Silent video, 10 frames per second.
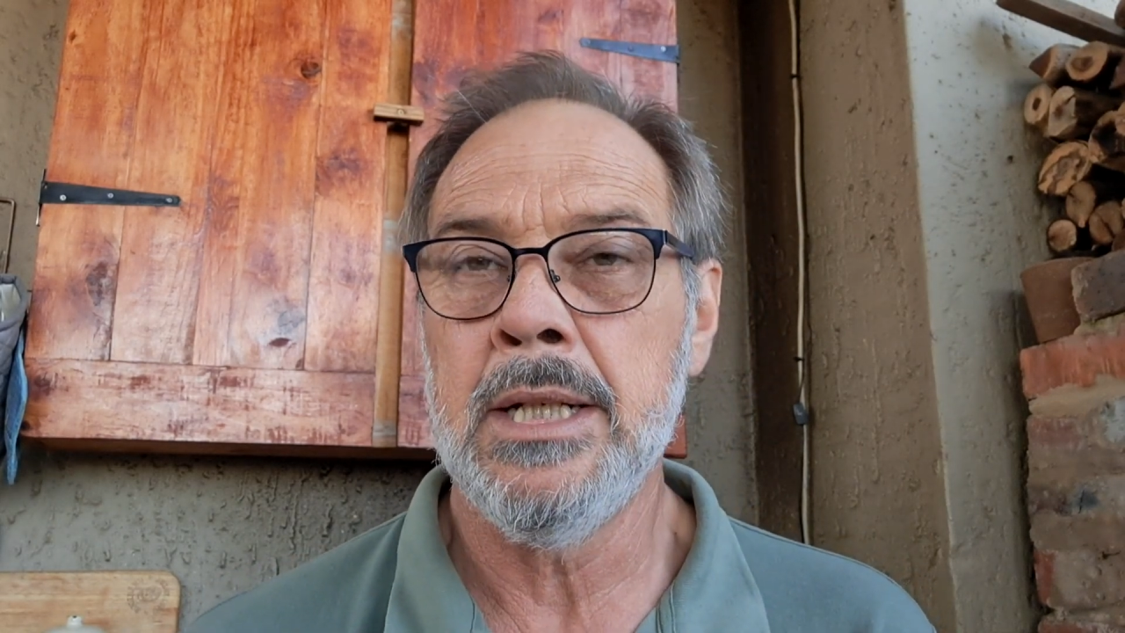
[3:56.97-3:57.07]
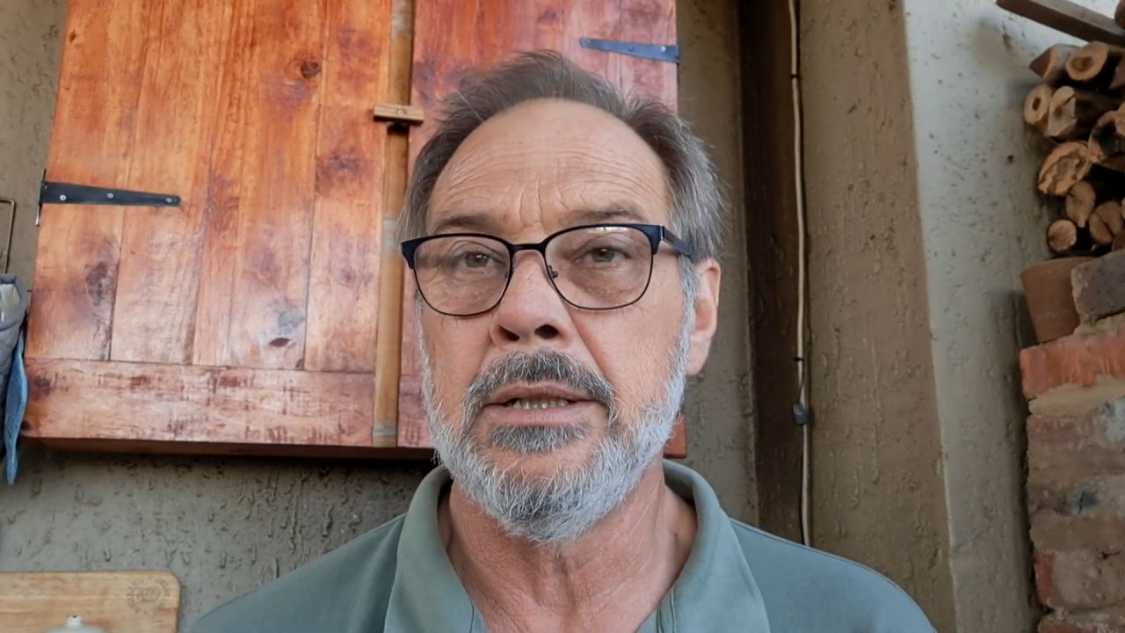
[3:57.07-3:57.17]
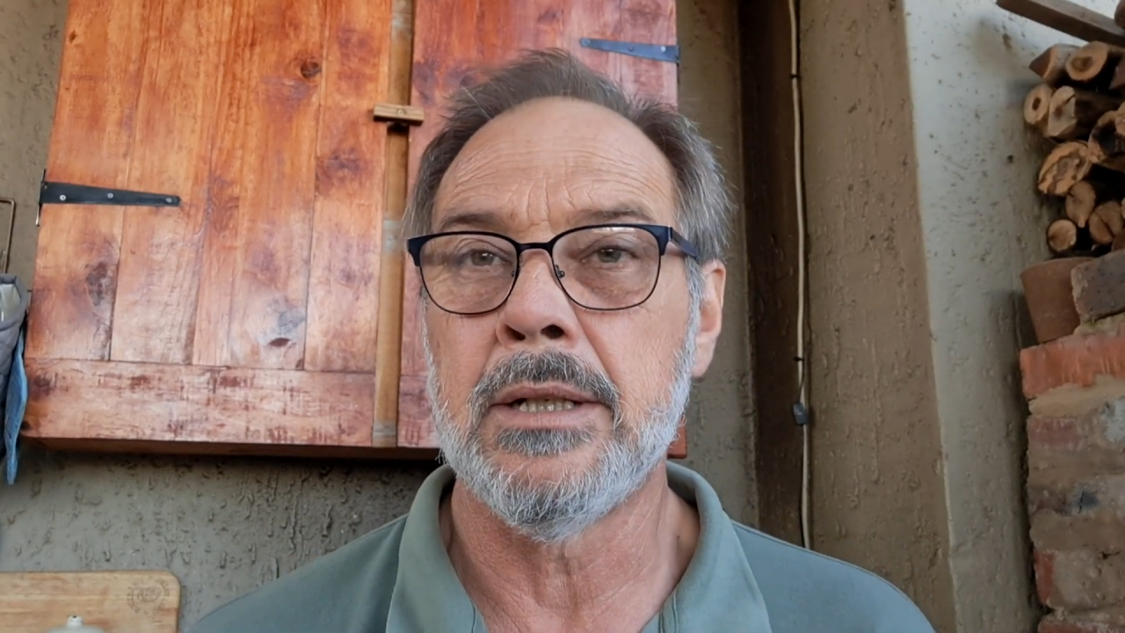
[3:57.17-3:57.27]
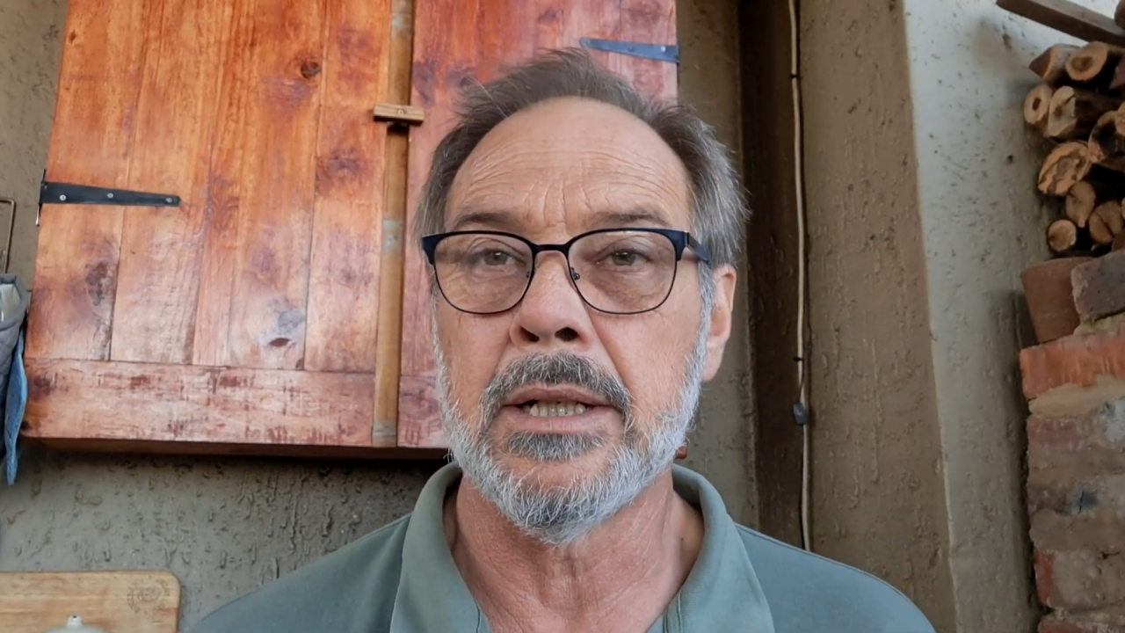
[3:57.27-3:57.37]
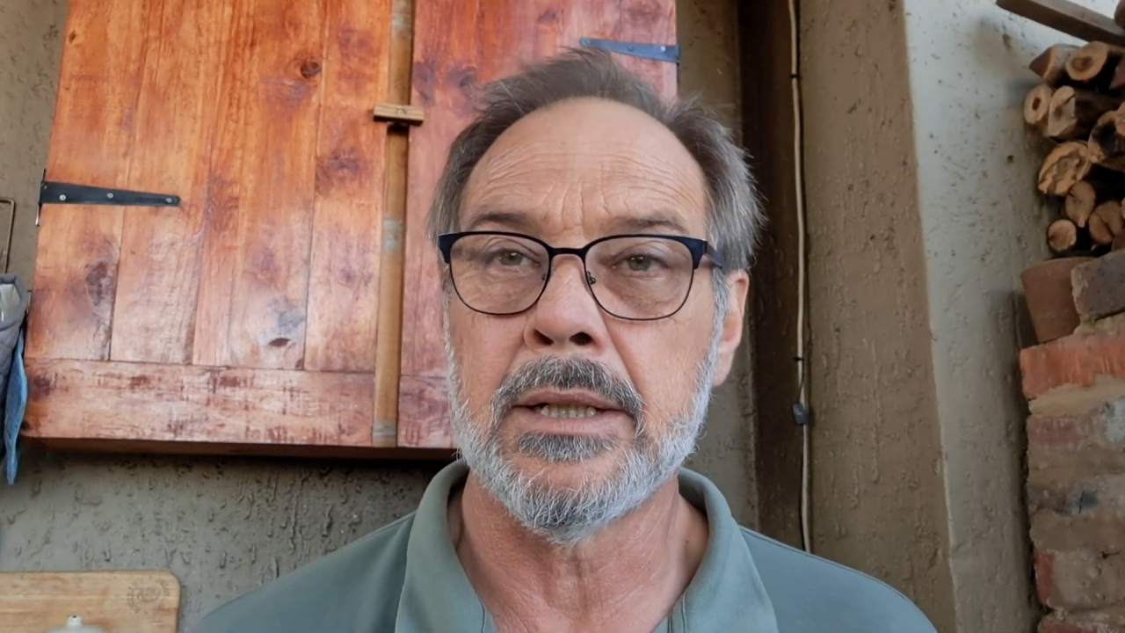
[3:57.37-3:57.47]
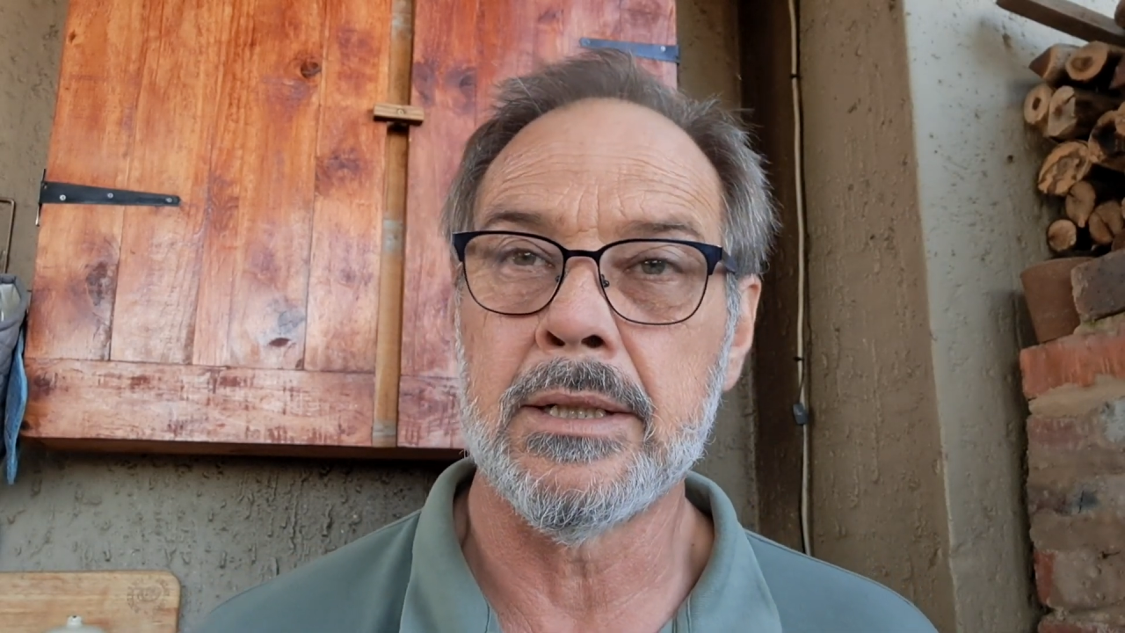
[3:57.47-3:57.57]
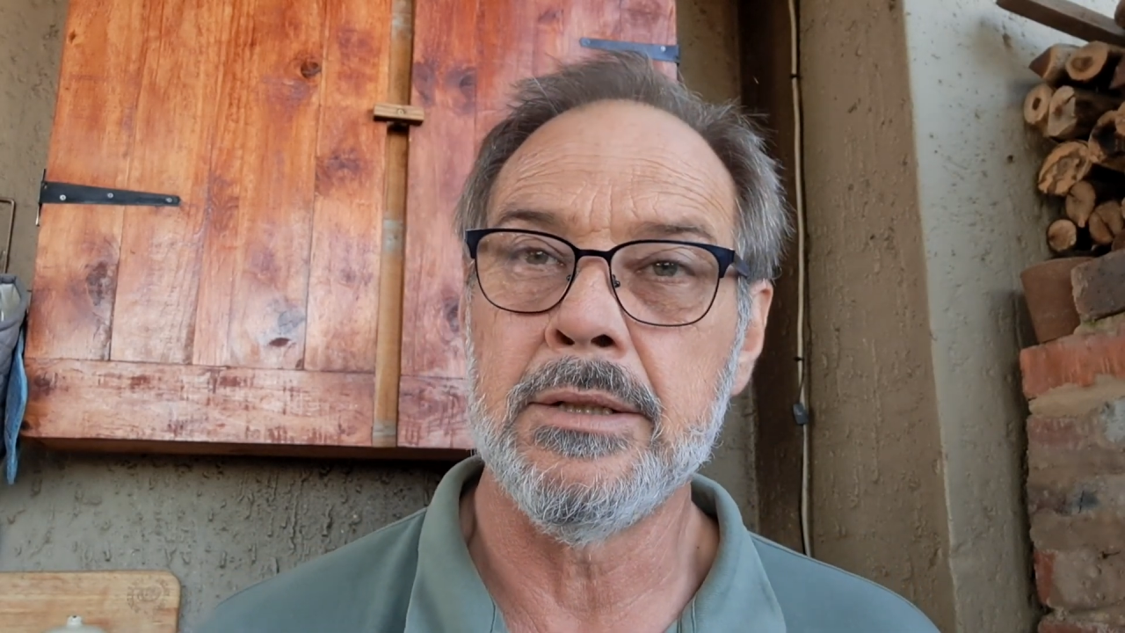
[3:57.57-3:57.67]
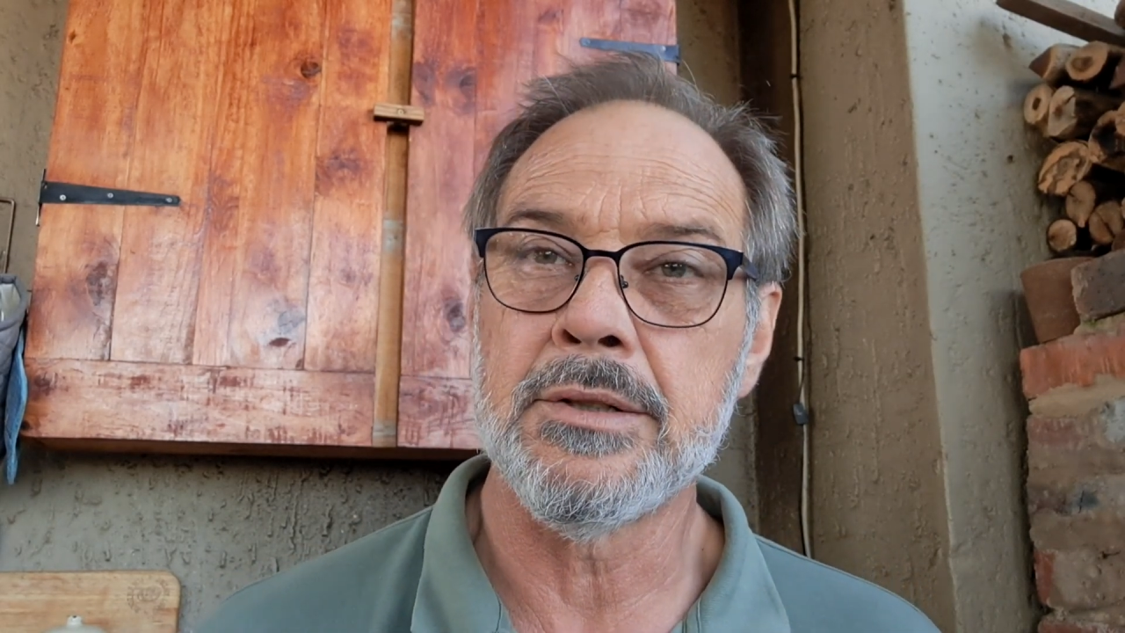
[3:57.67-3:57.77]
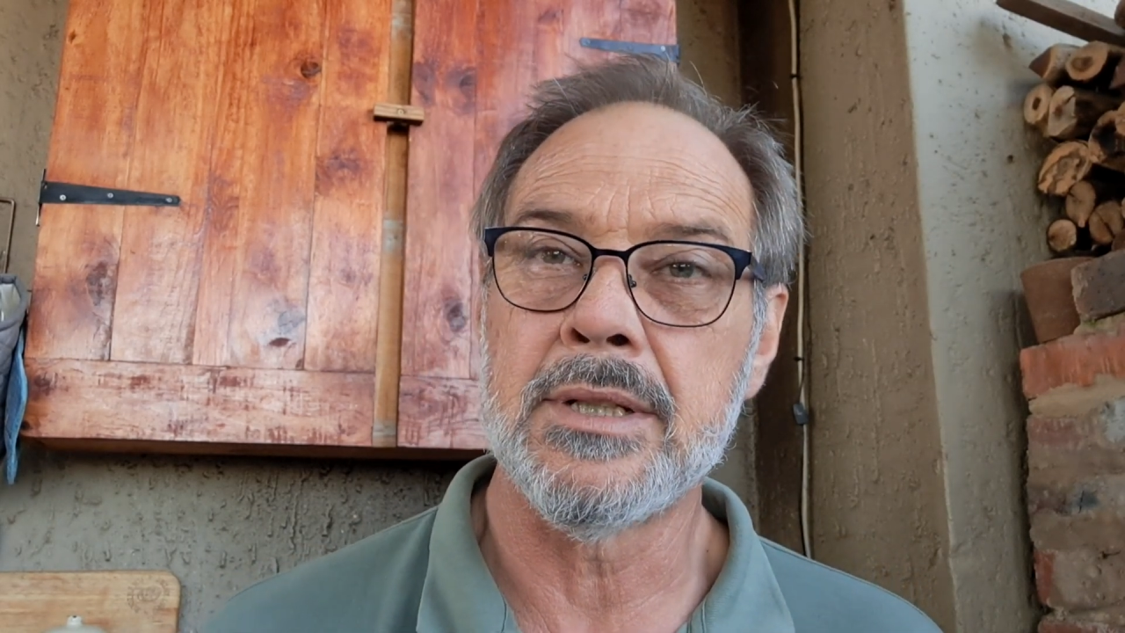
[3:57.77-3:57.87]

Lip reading: You can use